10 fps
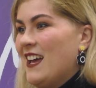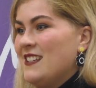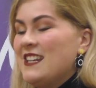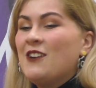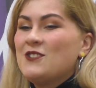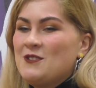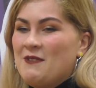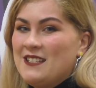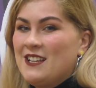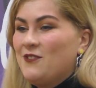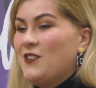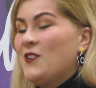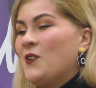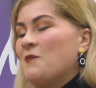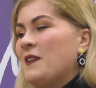doubting myself? You
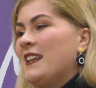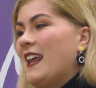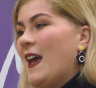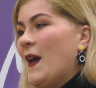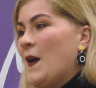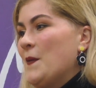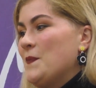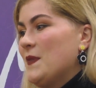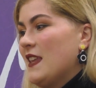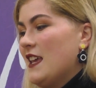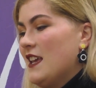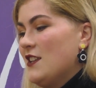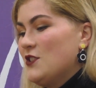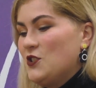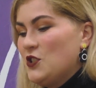know what I mean?
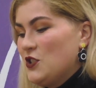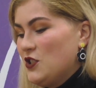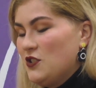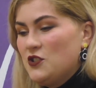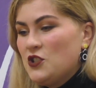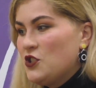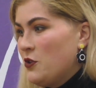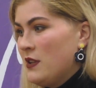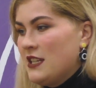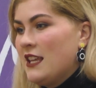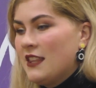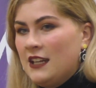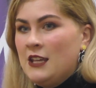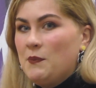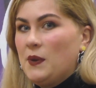So just do it, take the
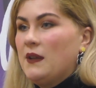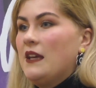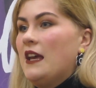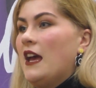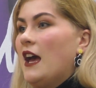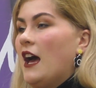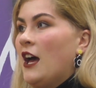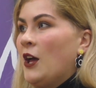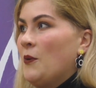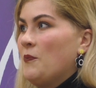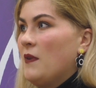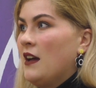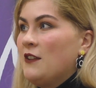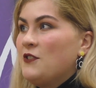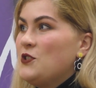leap. And
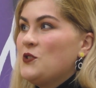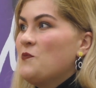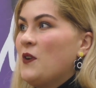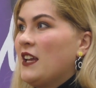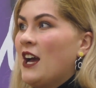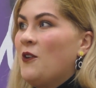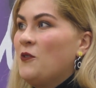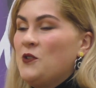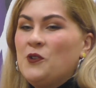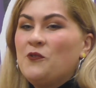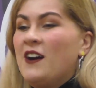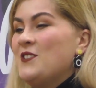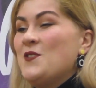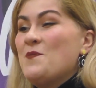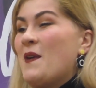if it doesn't work out, you'll find
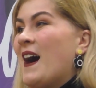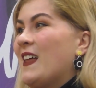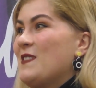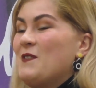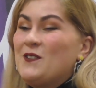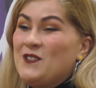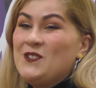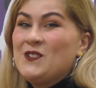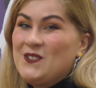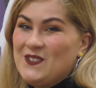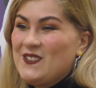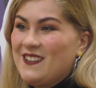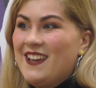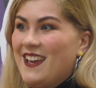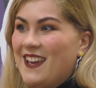a new path. But if it does,
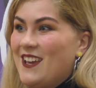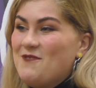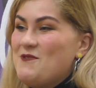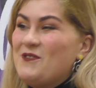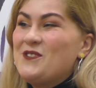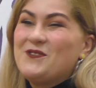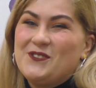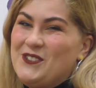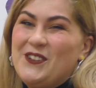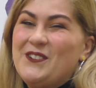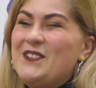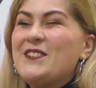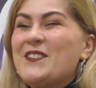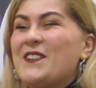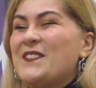it'll be wonderful too,
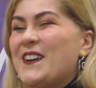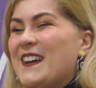you know.